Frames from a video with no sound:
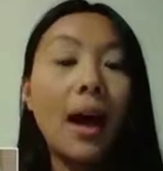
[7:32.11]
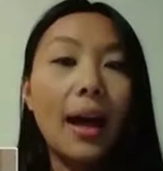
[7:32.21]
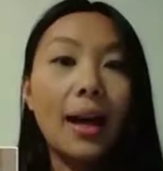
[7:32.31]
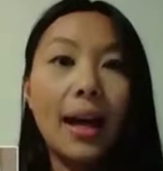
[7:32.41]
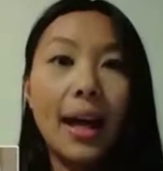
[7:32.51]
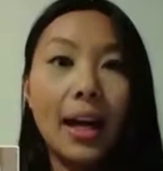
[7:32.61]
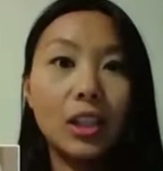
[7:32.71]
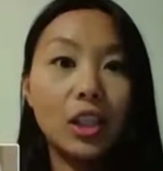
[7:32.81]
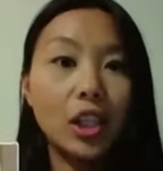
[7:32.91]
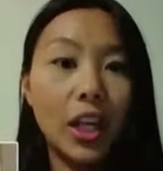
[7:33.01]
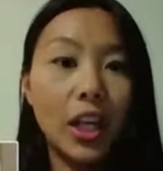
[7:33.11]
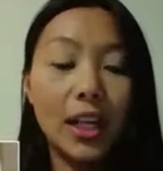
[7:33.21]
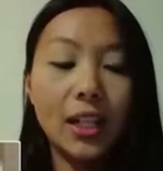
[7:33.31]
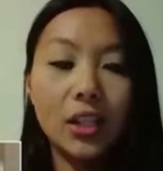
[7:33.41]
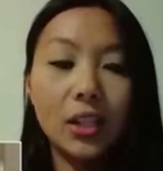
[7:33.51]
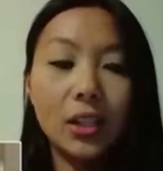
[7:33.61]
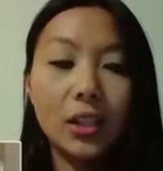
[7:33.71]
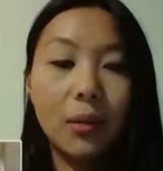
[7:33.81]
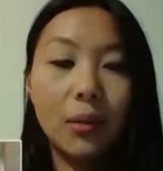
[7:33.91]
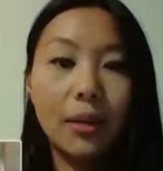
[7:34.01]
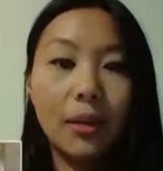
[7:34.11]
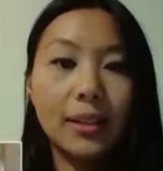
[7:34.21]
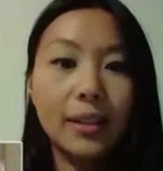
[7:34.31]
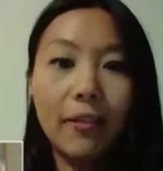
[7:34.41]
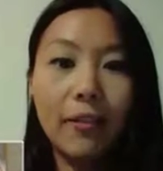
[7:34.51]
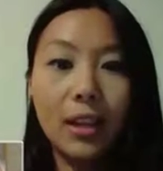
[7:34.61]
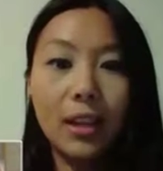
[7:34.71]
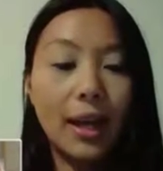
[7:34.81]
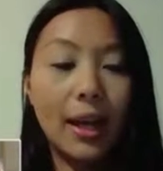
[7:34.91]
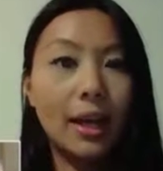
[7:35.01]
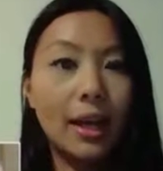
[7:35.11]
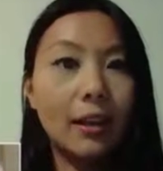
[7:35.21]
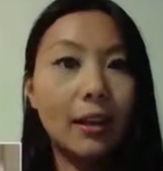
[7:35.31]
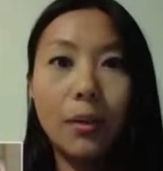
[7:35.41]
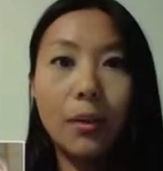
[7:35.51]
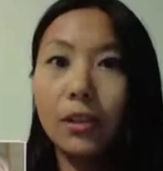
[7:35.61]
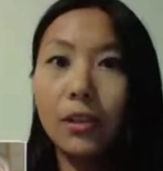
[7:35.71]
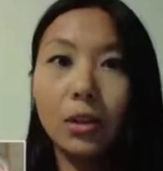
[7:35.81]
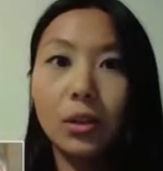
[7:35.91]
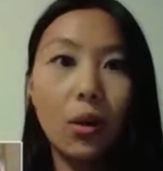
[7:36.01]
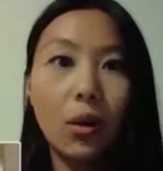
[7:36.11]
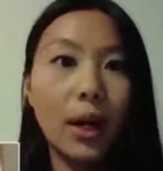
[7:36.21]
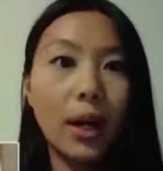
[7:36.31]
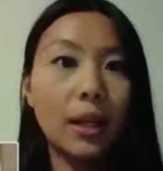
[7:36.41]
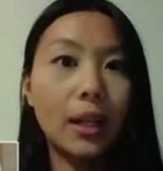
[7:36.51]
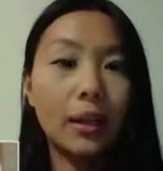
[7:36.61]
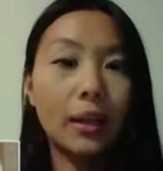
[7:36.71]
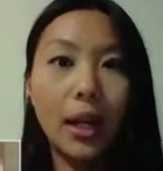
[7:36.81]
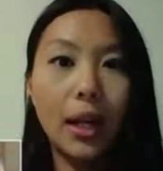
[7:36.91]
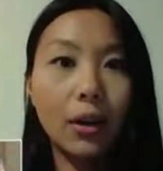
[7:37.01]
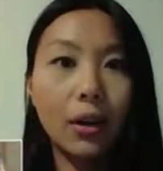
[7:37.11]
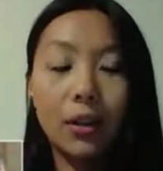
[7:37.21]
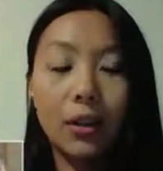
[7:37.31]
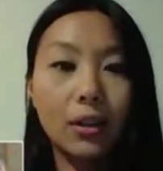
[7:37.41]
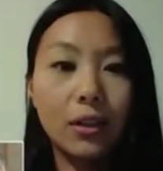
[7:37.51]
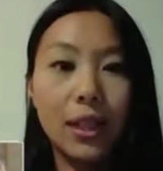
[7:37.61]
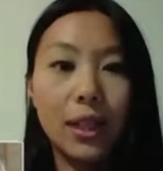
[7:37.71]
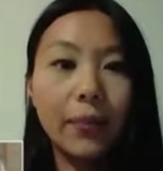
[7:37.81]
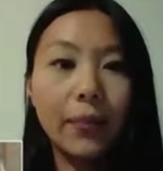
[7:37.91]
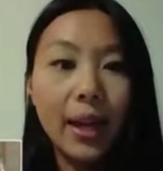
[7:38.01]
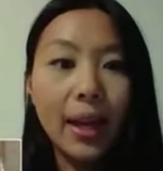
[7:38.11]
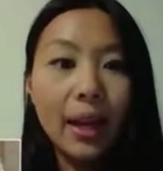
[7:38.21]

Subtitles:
I had changed around everything, a little bit of the story, the characters, and